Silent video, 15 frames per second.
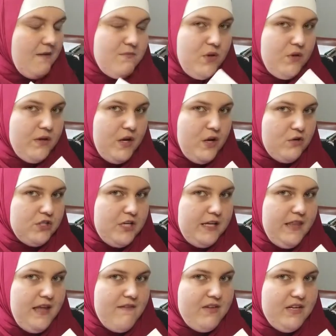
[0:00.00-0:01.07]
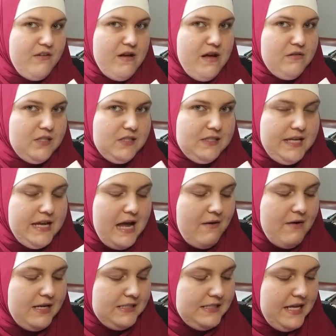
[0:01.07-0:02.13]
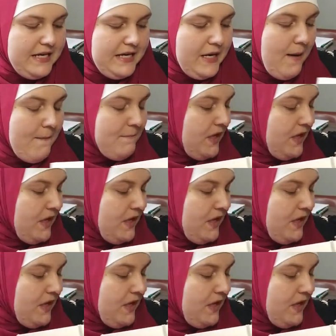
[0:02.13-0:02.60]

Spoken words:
You can go check that video out to see how I set it up.